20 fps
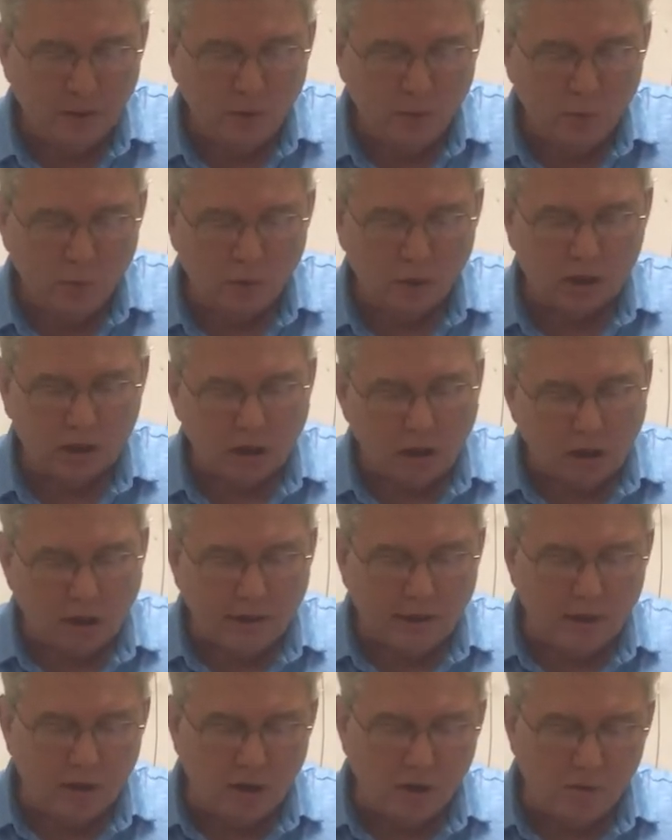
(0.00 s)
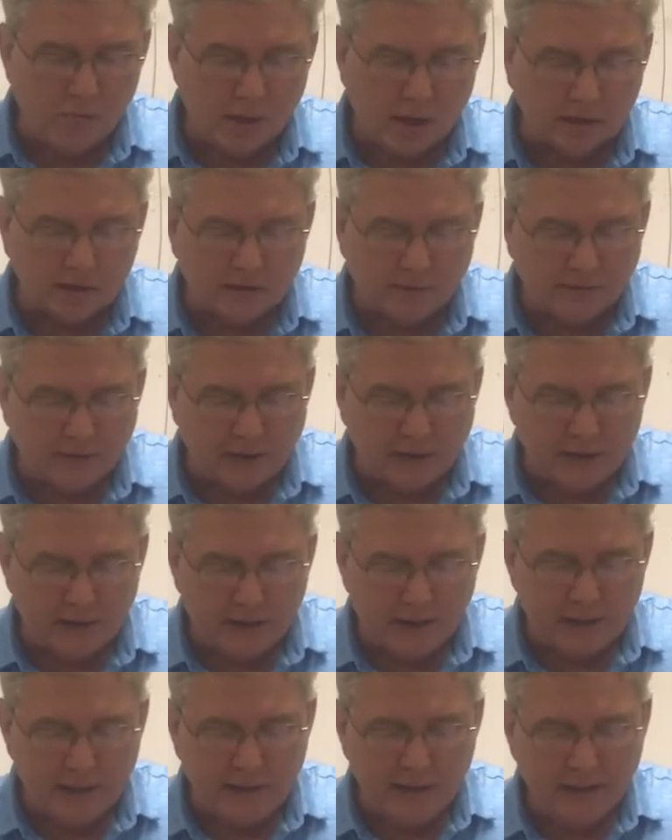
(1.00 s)
were Claudio
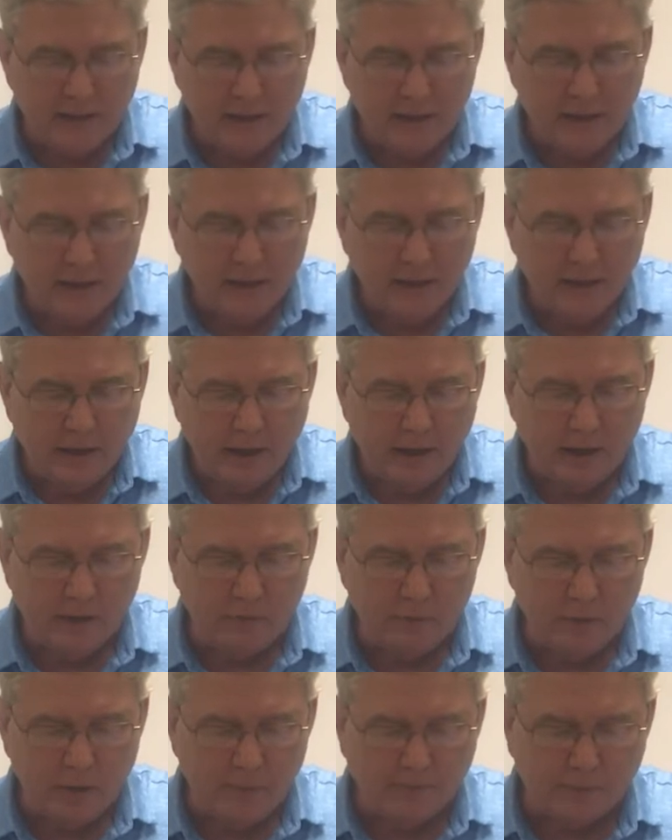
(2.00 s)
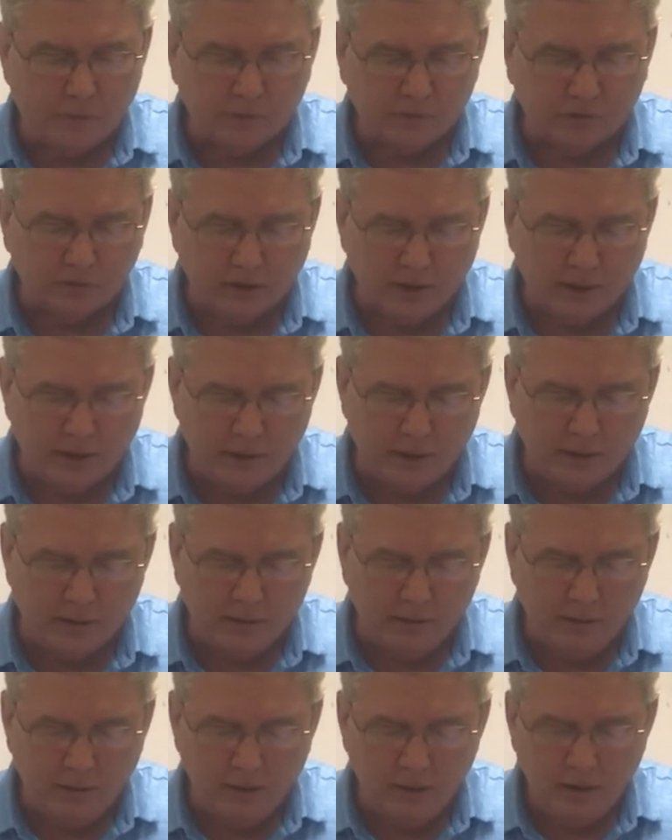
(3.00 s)
Monteverdi, Henry
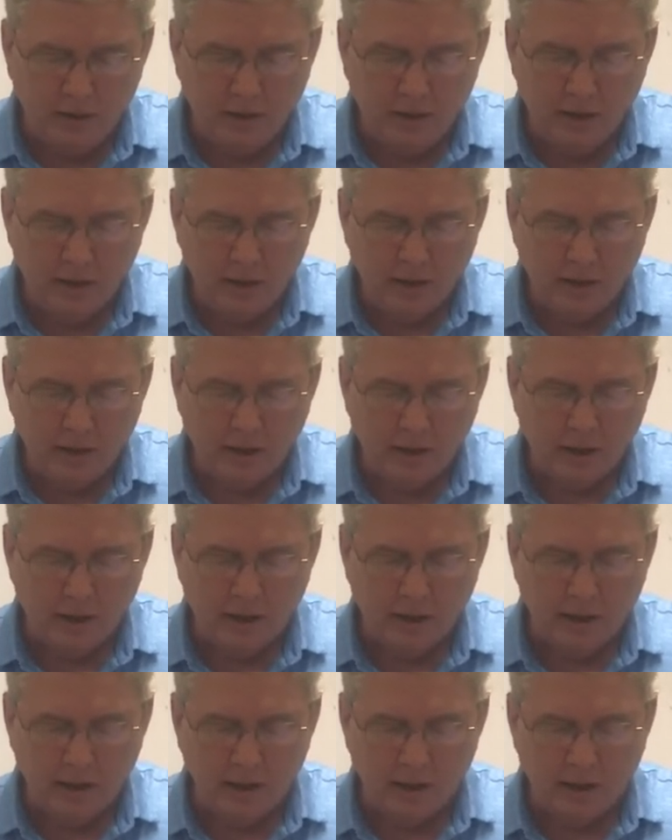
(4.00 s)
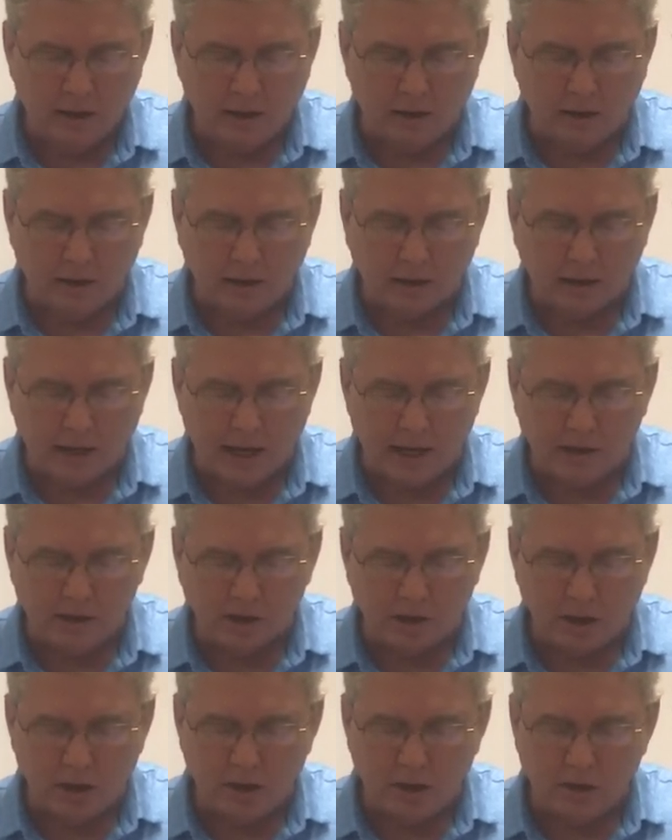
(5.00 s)
Purcell,
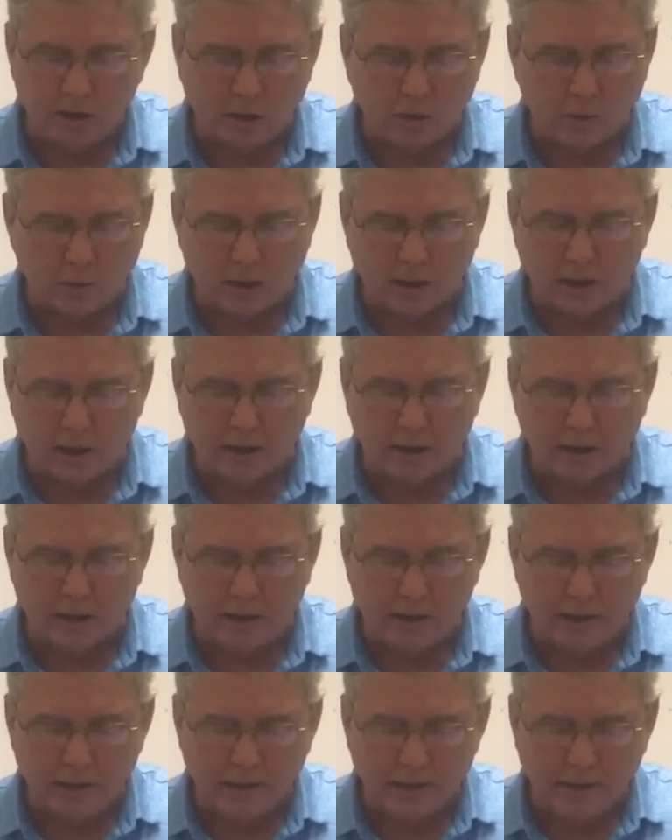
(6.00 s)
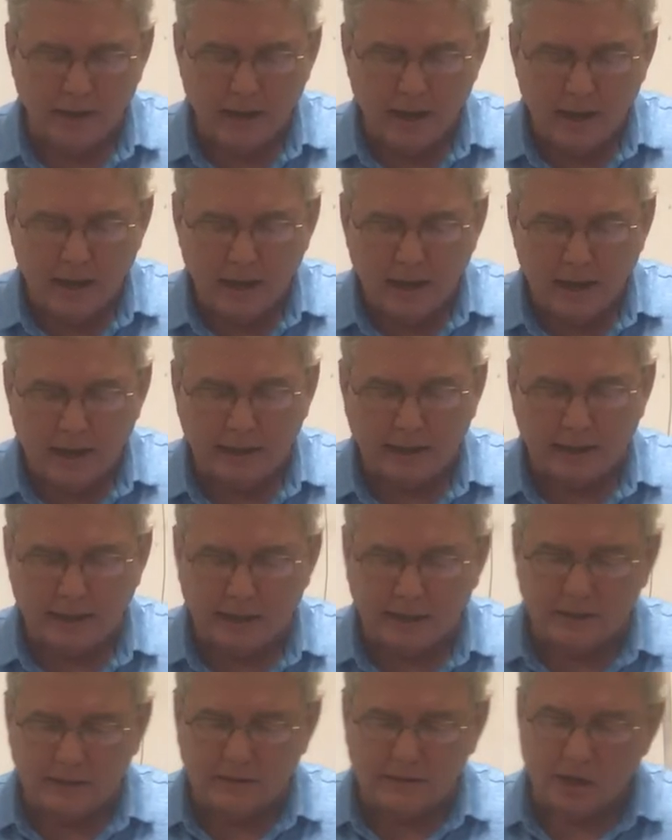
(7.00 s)
Arcangelo Corelli, and
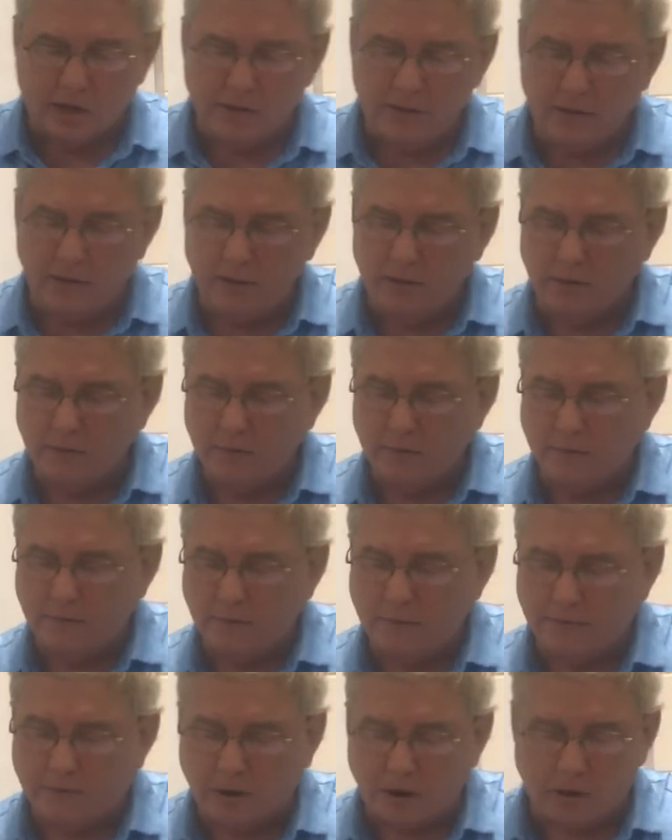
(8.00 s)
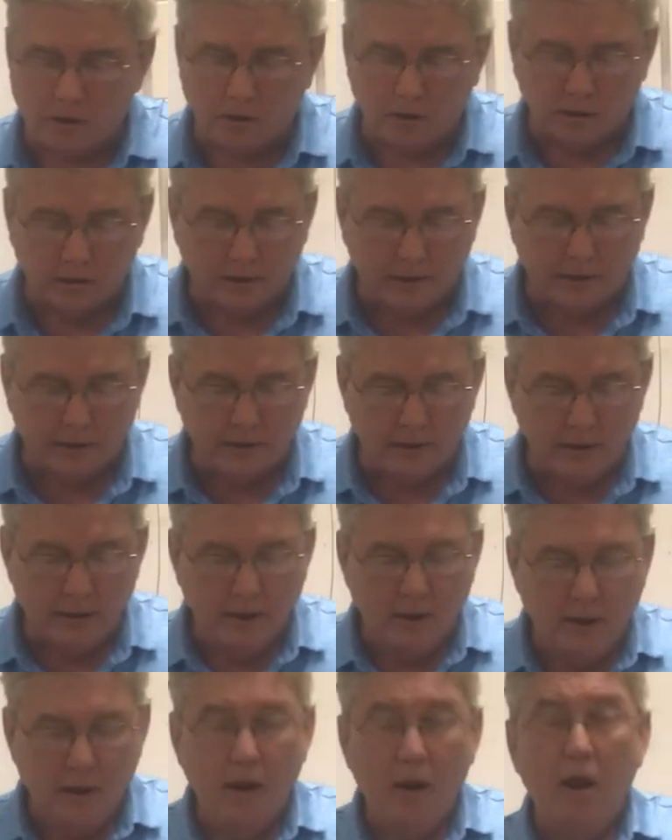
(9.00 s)
Antonio Vivaldi.
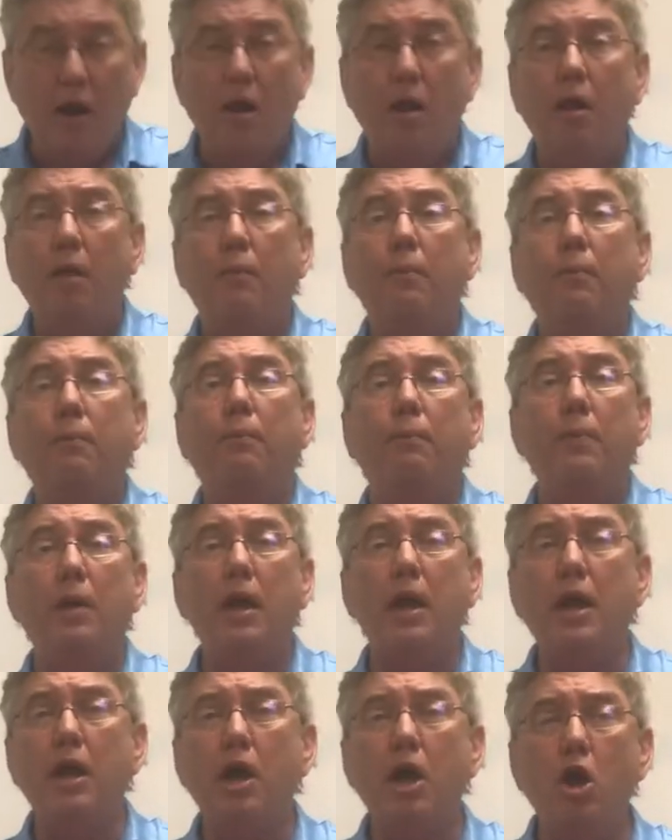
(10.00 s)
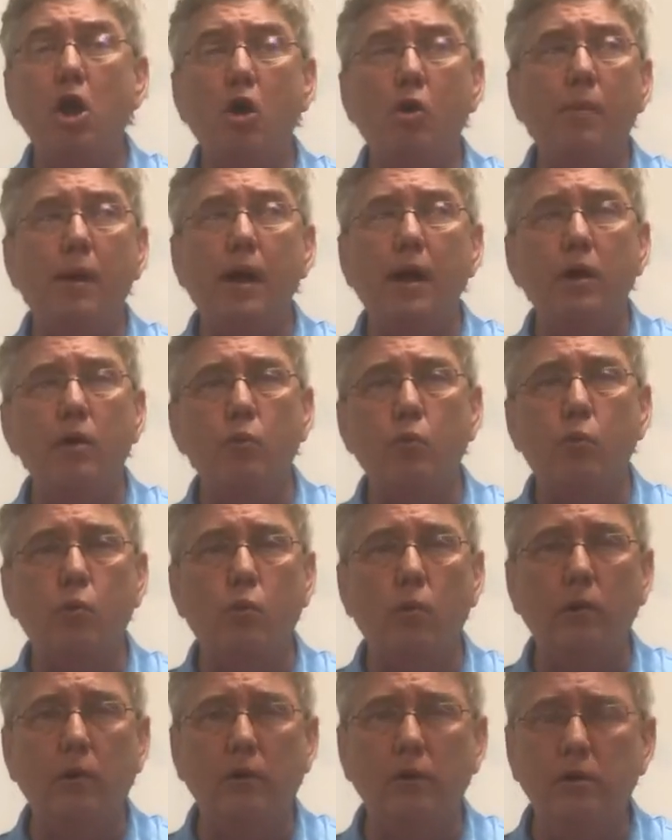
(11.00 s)
And nobody
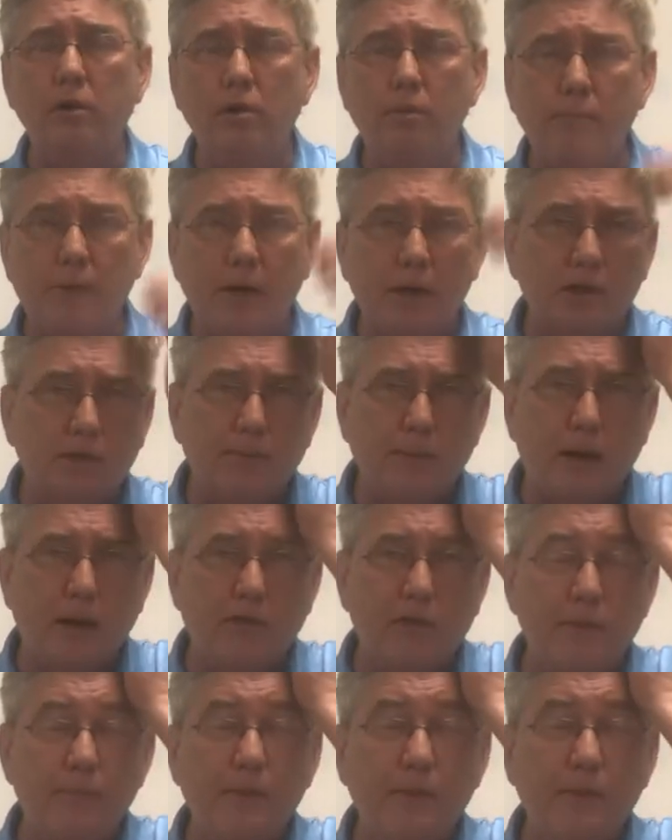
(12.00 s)
really knew much about them